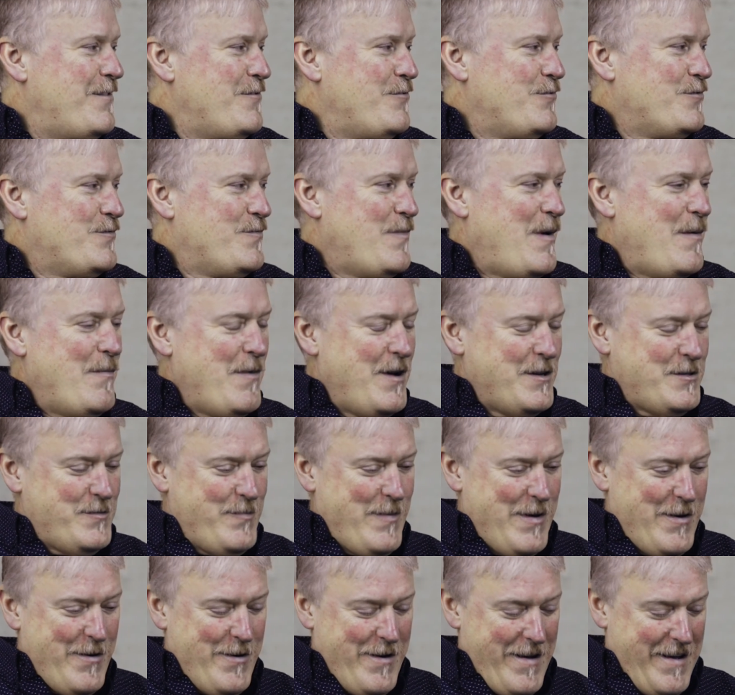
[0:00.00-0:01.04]
who's my much
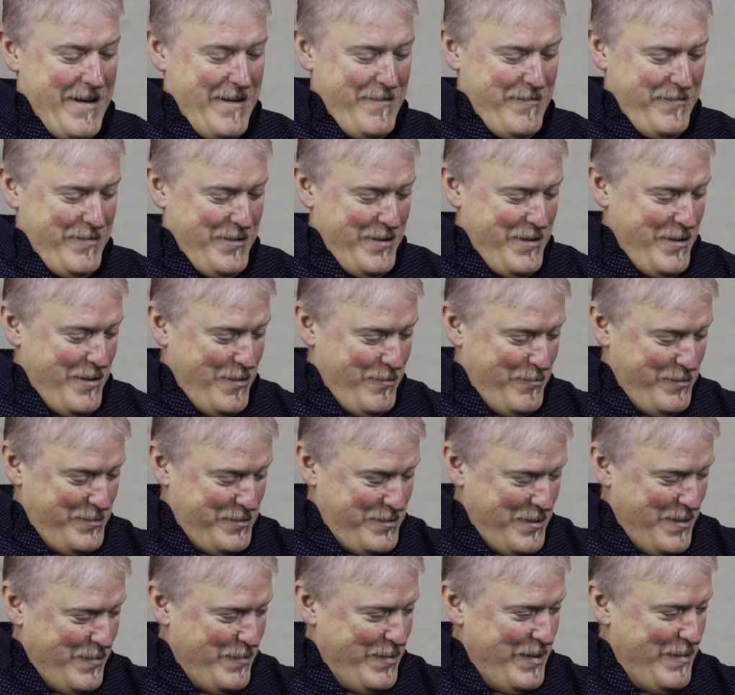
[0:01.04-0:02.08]
better half, I always
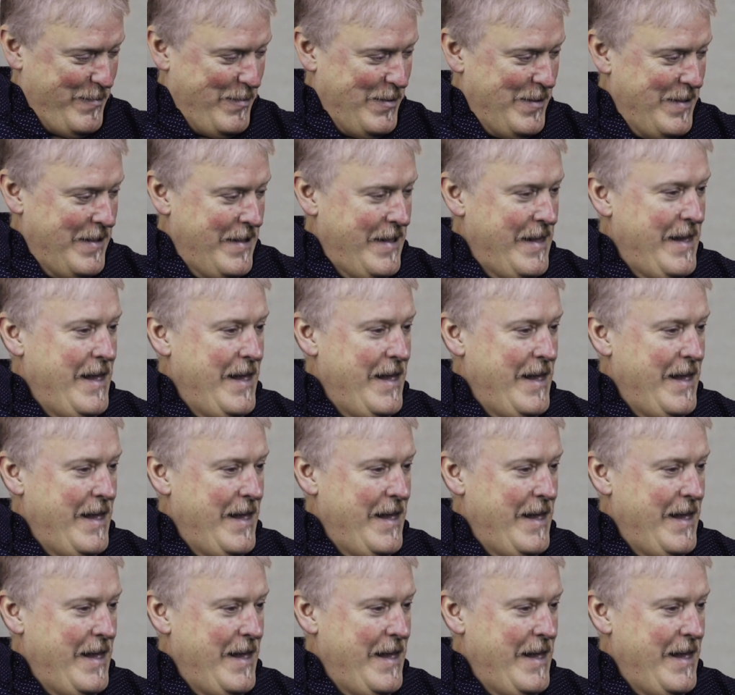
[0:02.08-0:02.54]
tell people.